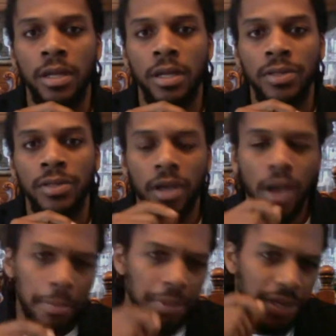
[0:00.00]
The
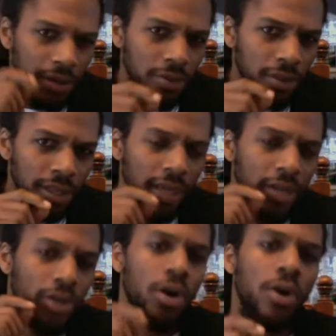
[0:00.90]
company knew that they
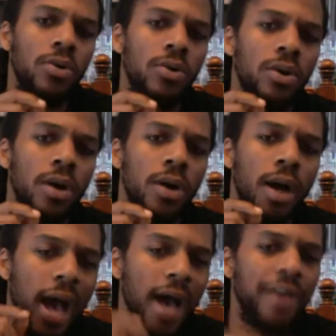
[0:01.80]
could go
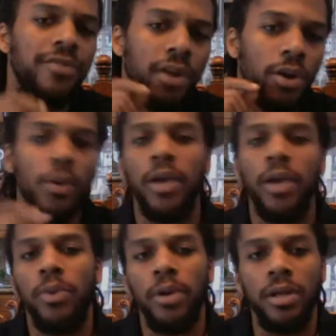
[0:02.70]
out of their way
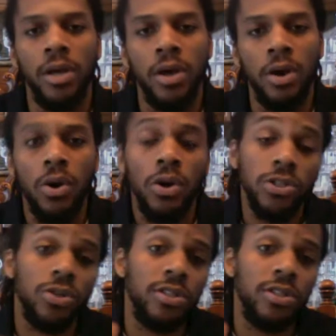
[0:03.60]
with all
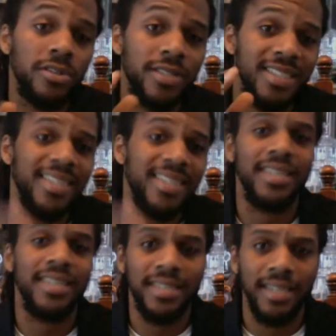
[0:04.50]
sorts of
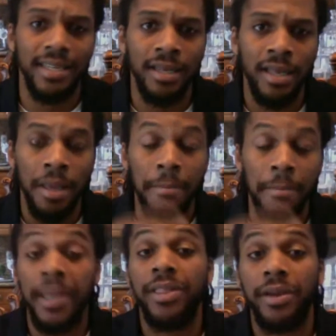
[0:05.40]
statistics and
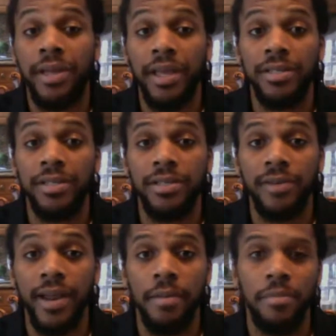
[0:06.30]
make their case,
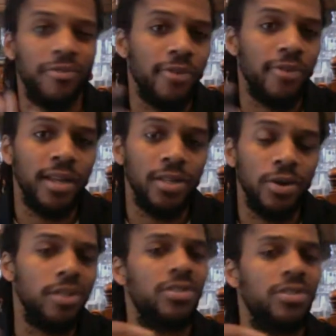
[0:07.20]
right? But frankly, all
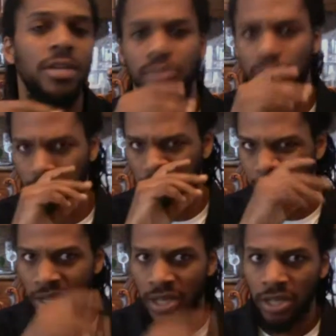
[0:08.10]
those numbers would
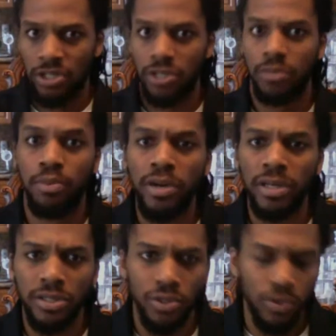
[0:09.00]
just bore
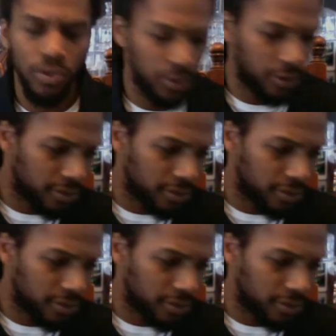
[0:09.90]
consumers.